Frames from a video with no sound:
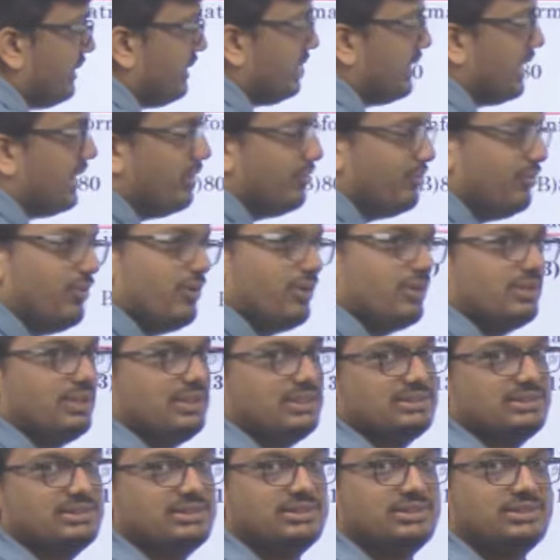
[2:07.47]
10 for
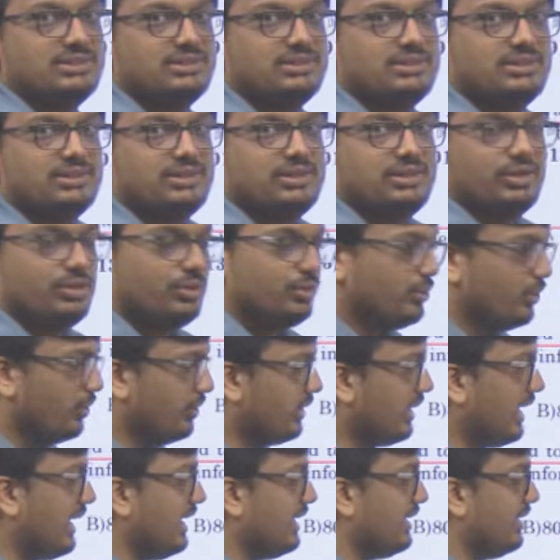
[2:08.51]
this,
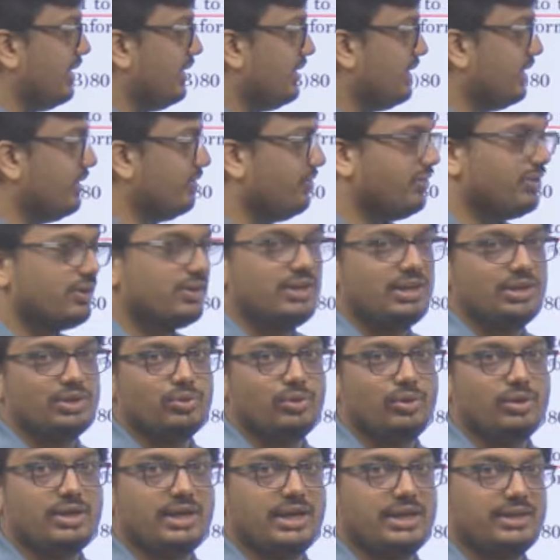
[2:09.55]
don't add 10 for
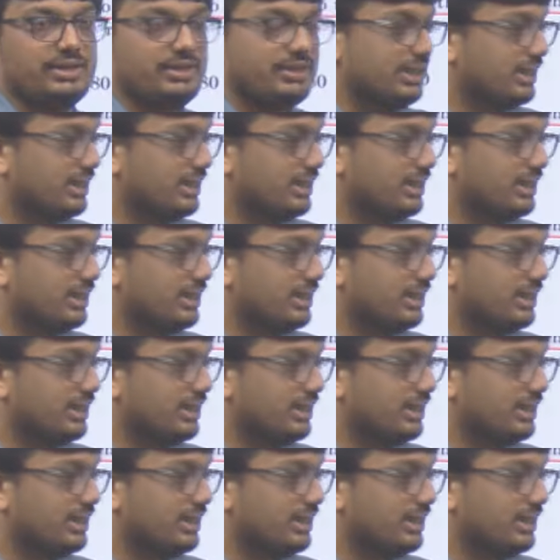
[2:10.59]
non-gold coin.